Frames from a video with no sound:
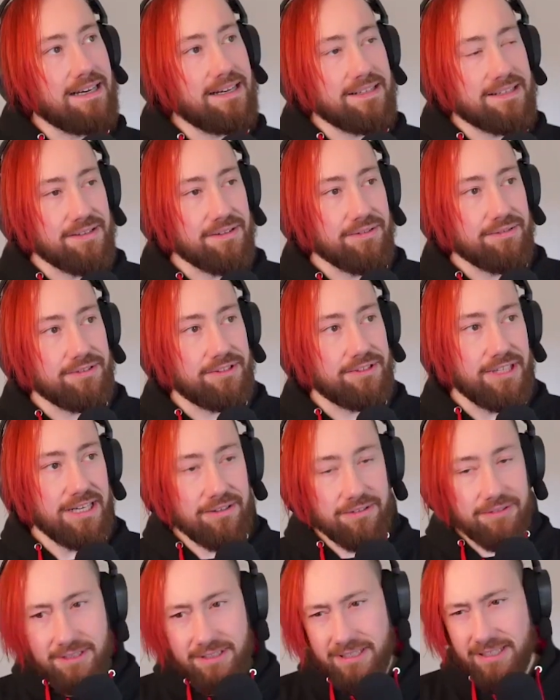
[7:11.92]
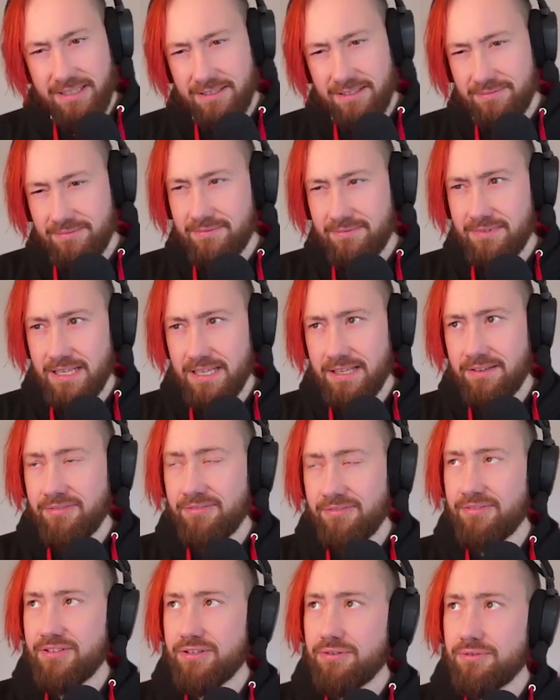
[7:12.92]
so generally,
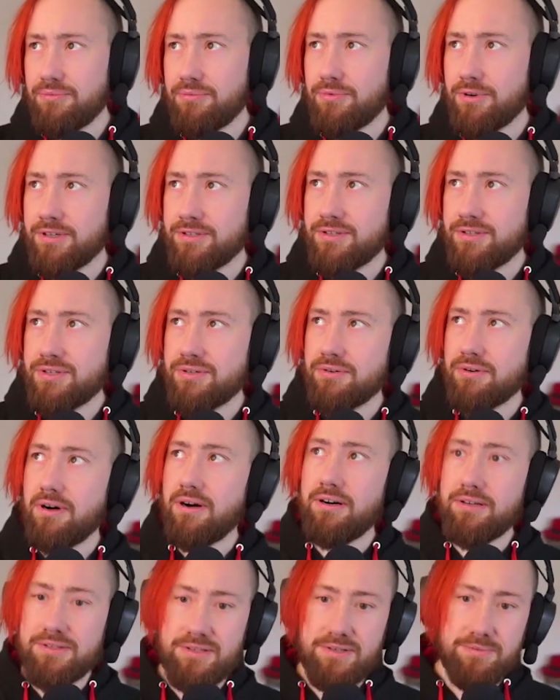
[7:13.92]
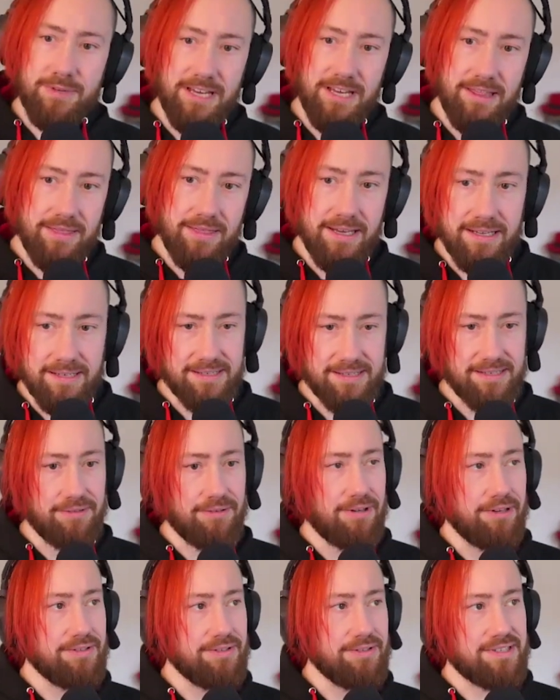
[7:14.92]
if you want to automate things
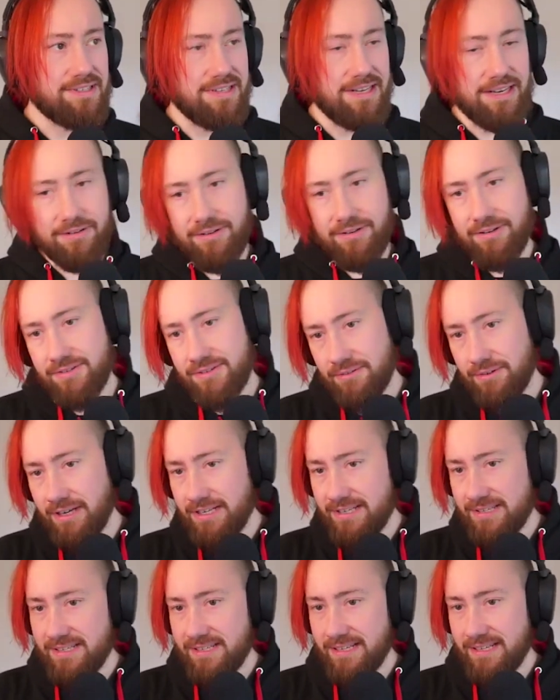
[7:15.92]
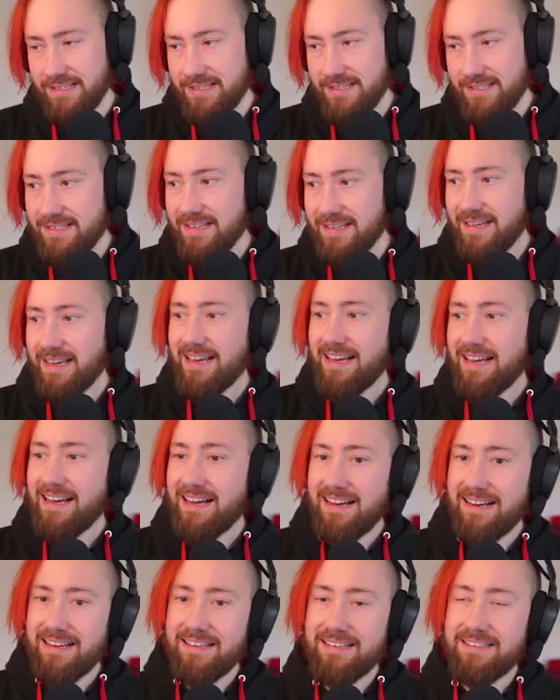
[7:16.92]
around StackRox or ACS,
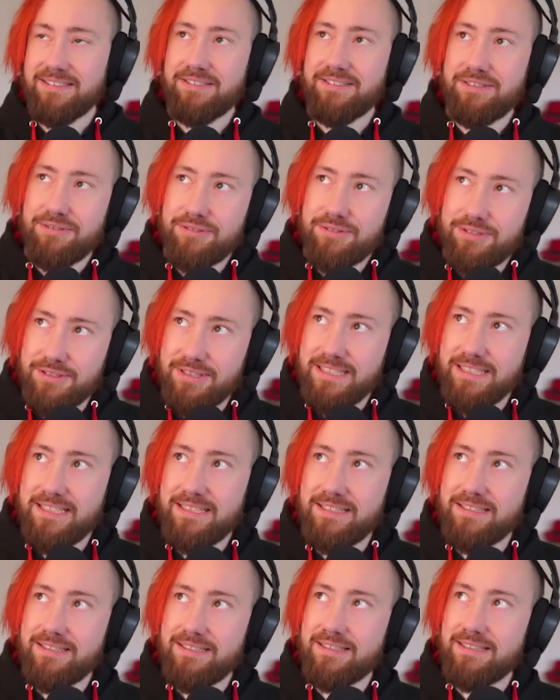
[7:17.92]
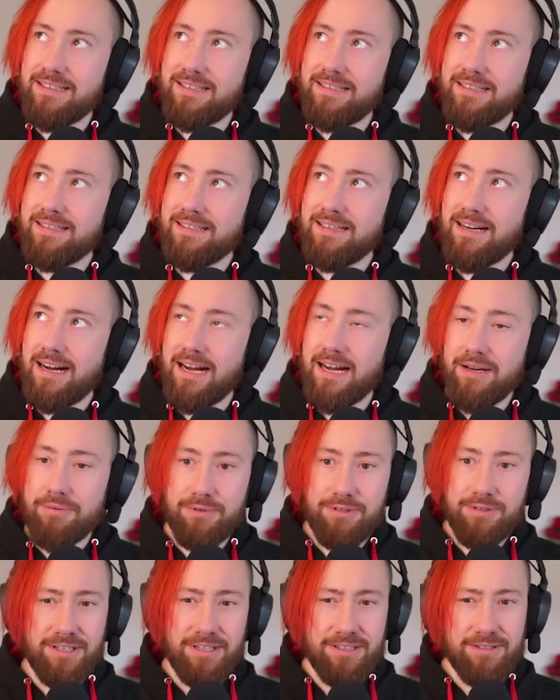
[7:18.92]
usually I
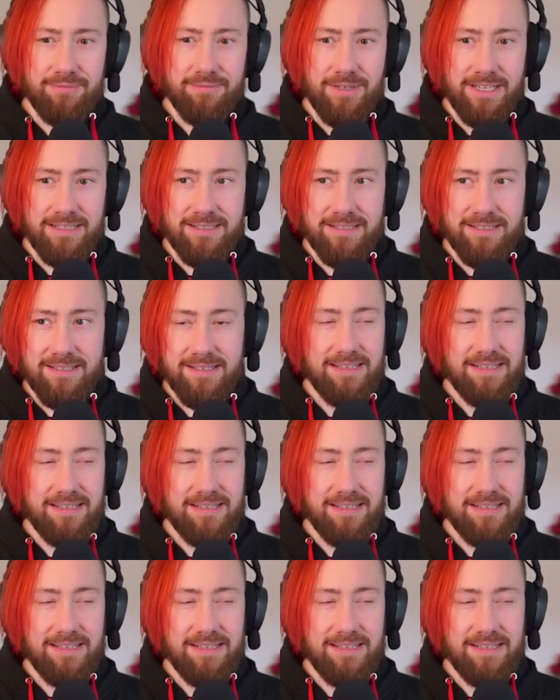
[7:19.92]
would recommend,